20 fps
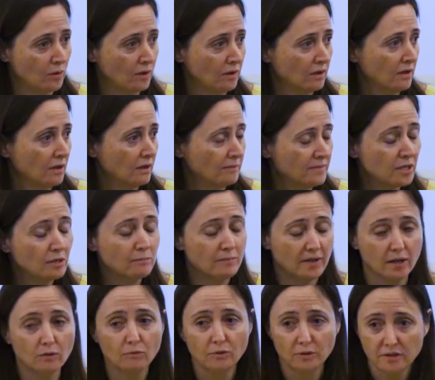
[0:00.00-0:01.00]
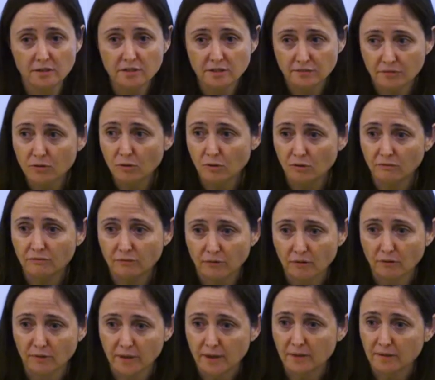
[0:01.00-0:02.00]
I mean, you can make it really difficult for
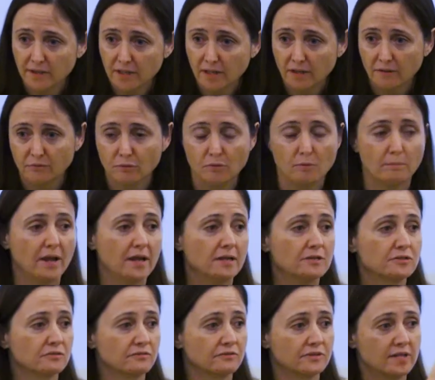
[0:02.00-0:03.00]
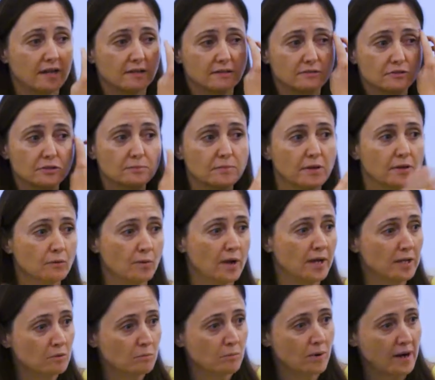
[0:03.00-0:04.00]
a reader to get through a page of text just by the way
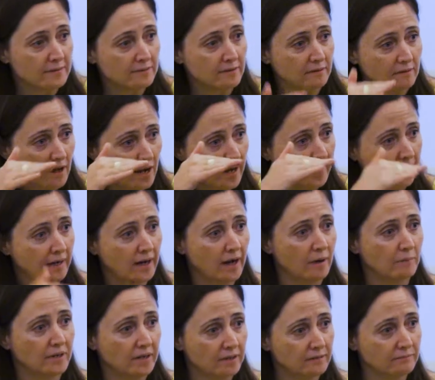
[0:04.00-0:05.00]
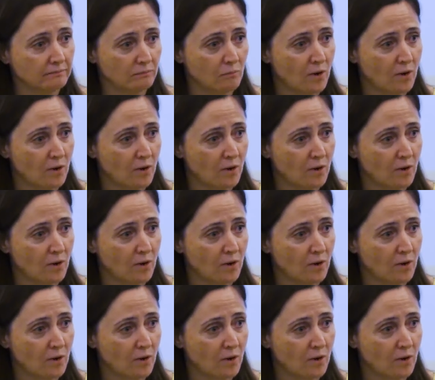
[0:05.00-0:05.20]
you break the line and how many